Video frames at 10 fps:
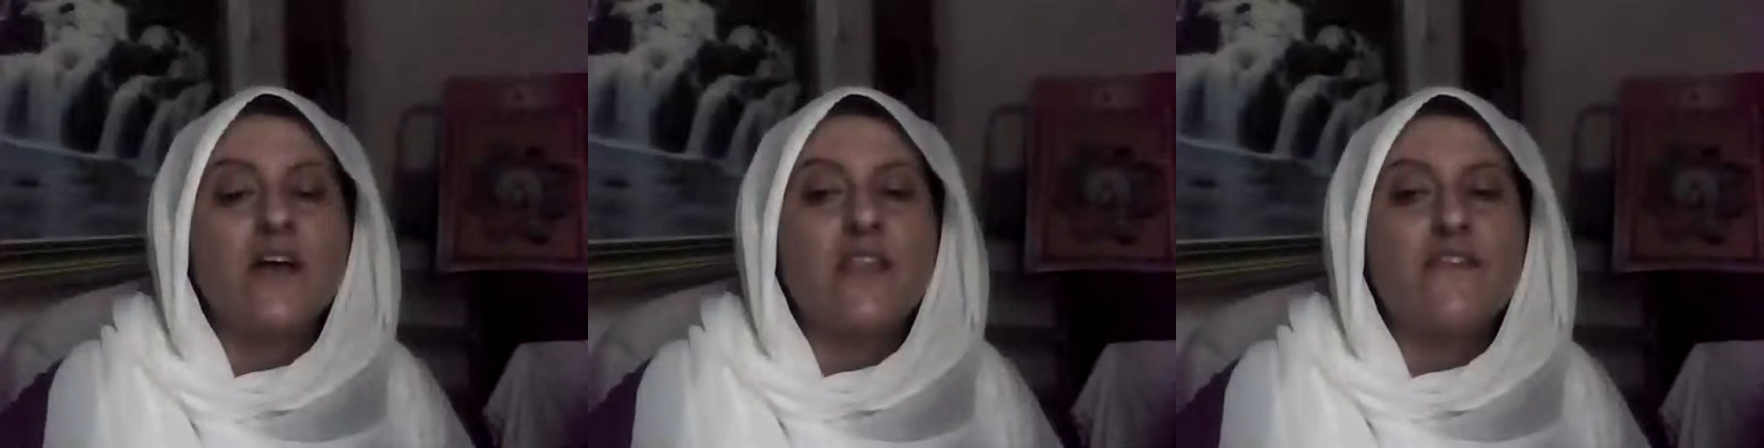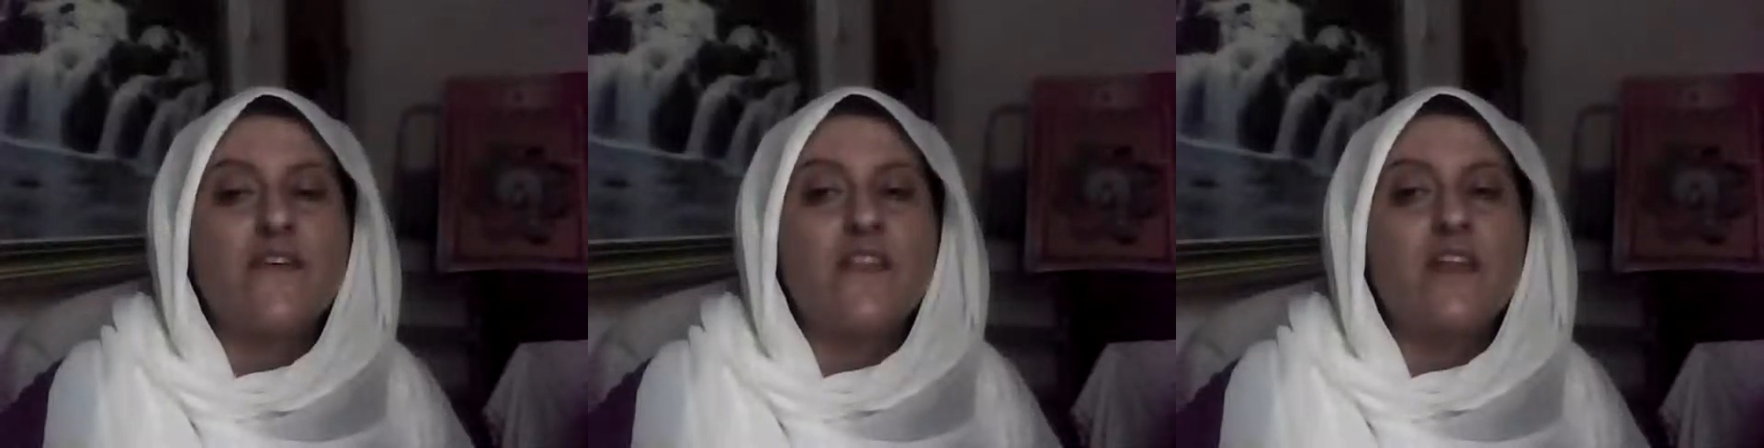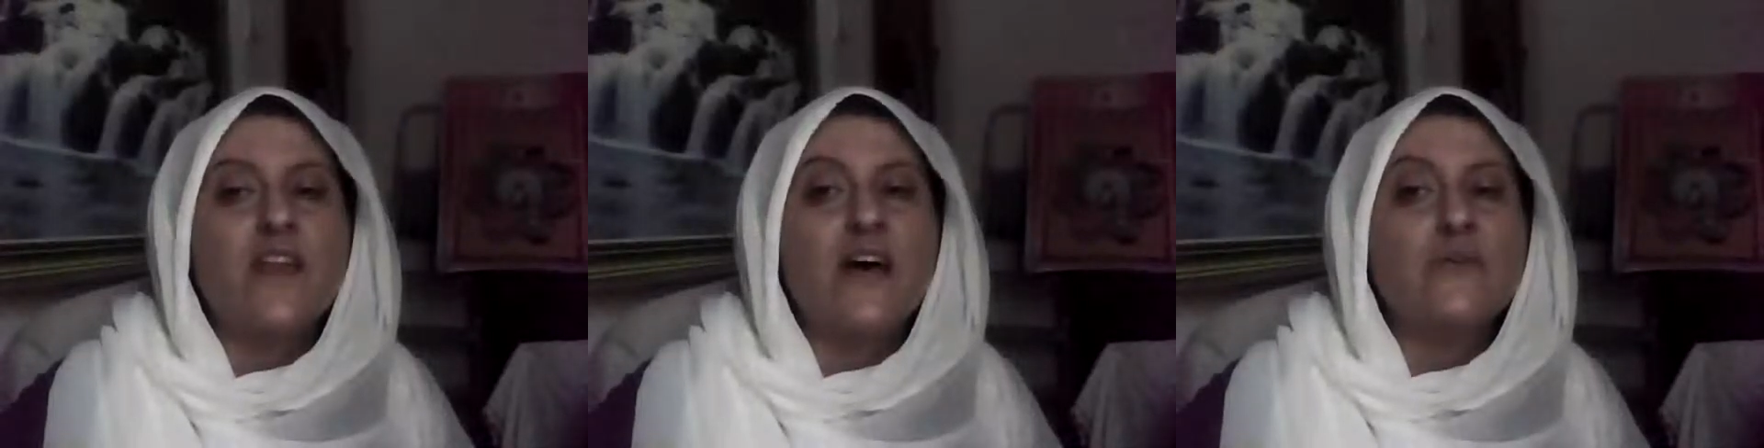The Father
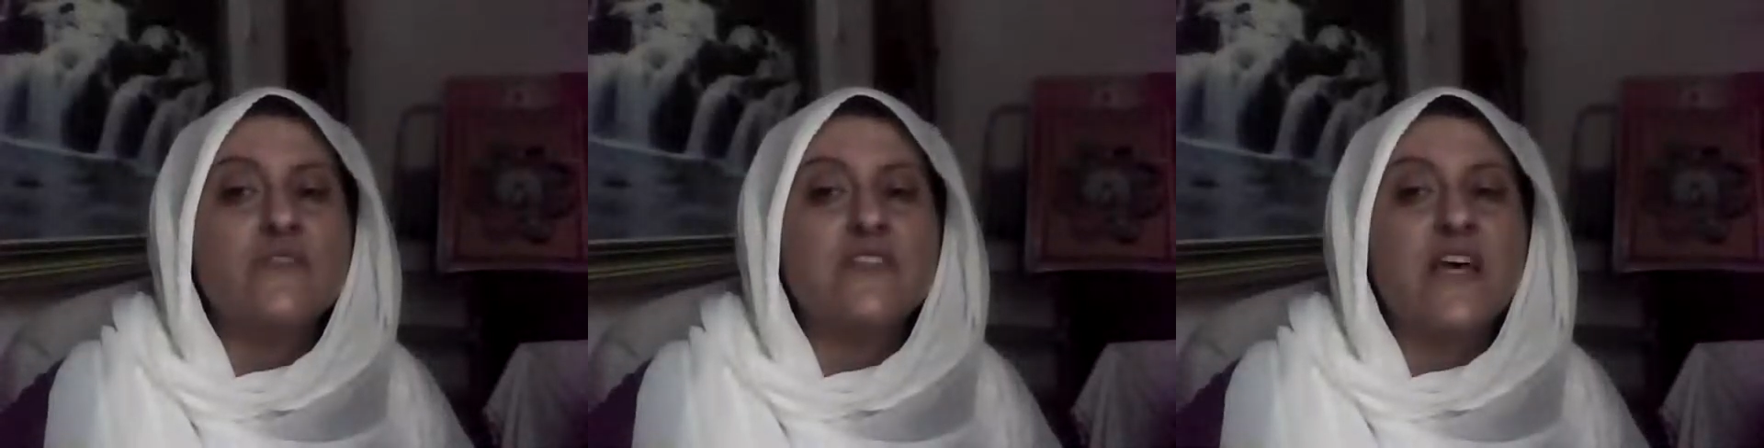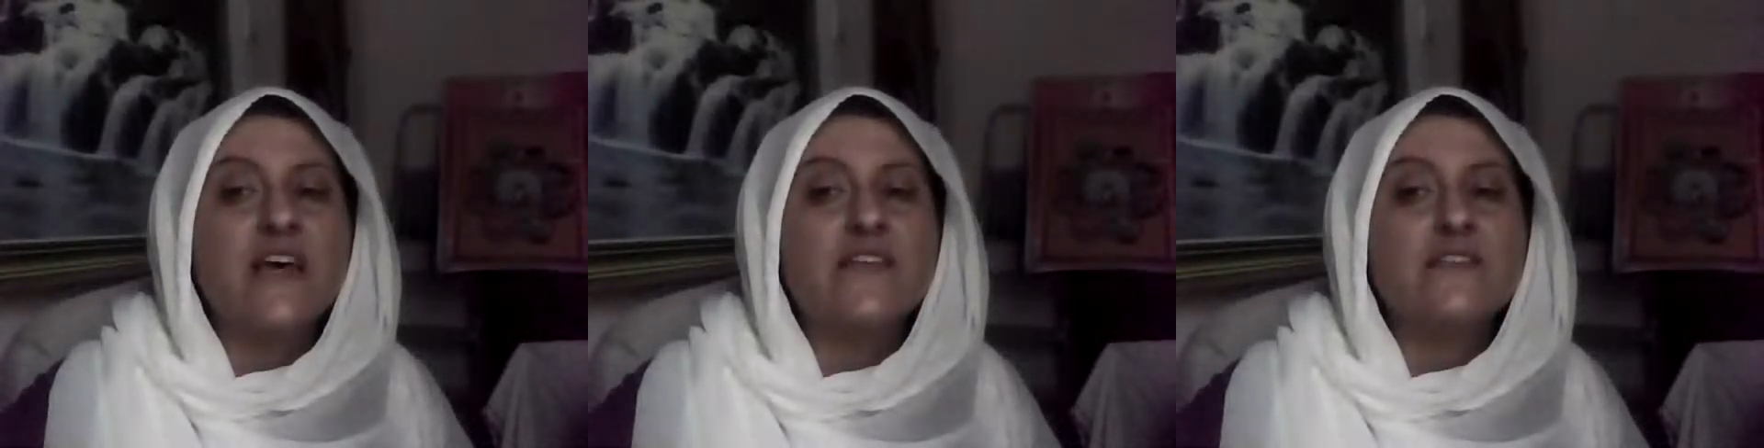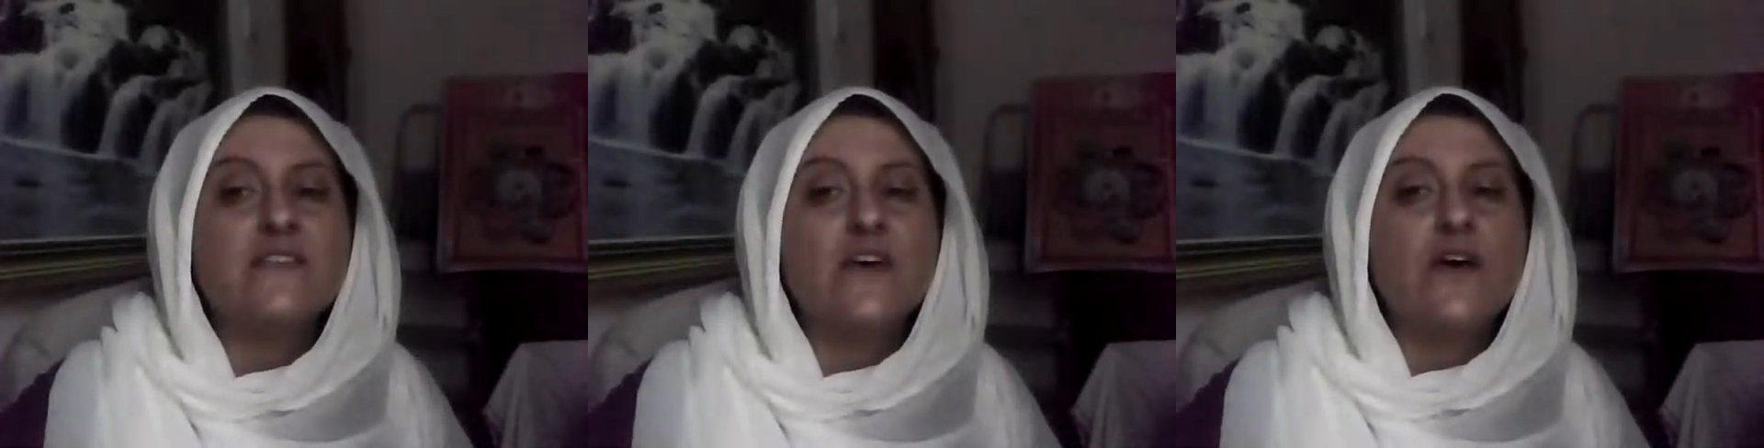now
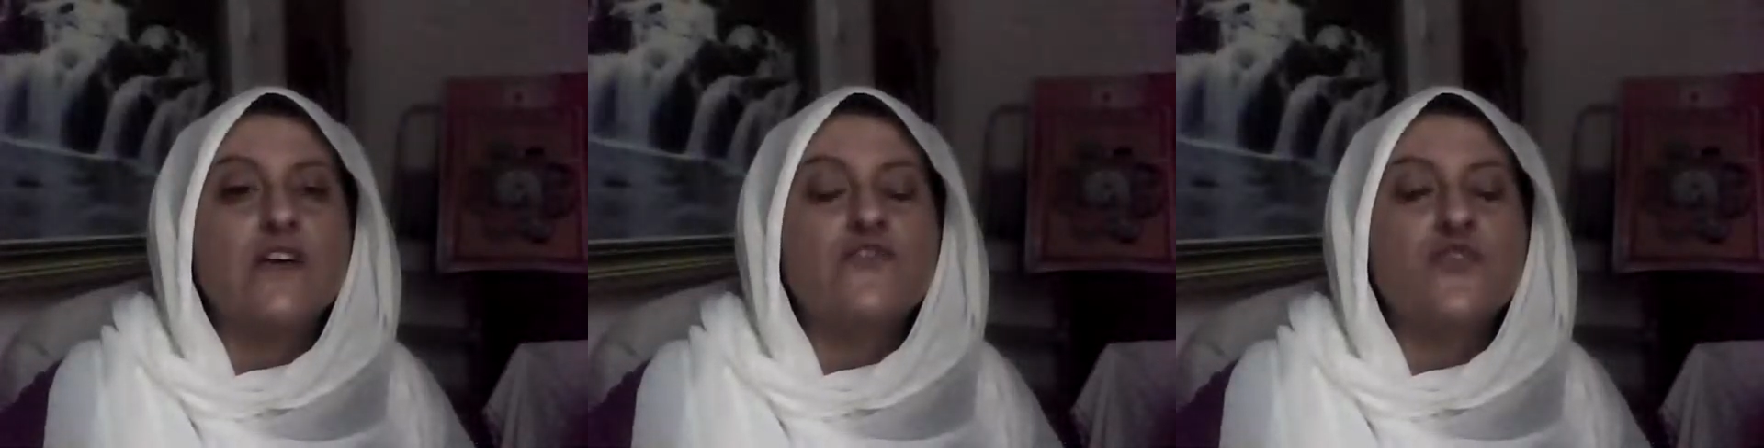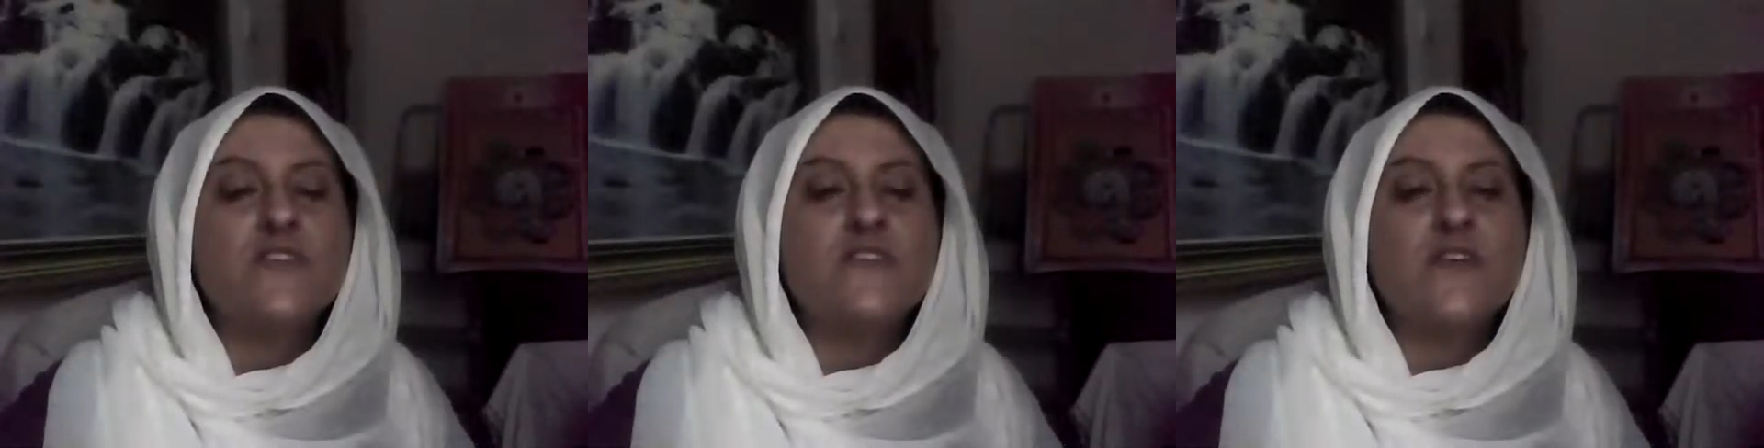says just